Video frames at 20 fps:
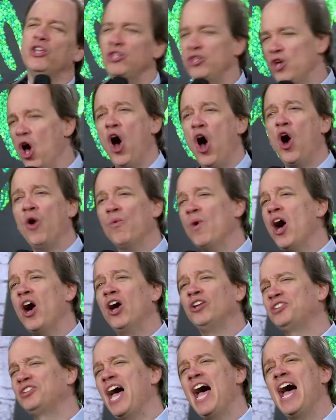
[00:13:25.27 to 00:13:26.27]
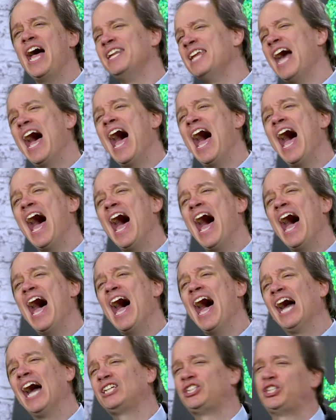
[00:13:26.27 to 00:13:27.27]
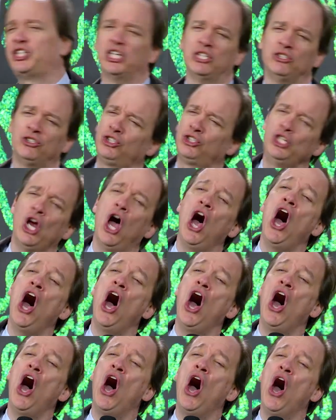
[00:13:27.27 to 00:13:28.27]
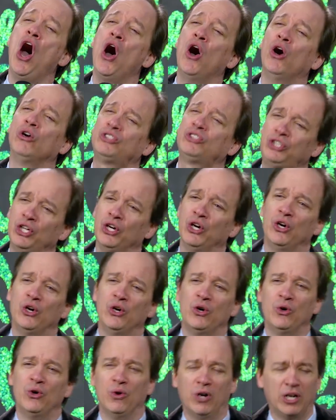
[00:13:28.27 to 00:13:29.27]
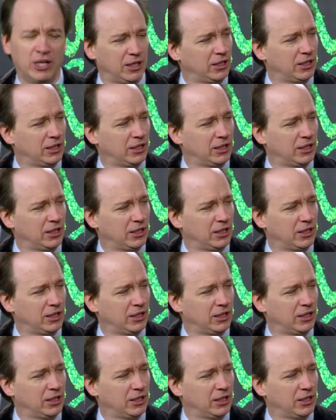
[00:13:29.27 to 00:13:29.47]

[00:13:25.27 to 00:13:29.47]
Your words and actions show too.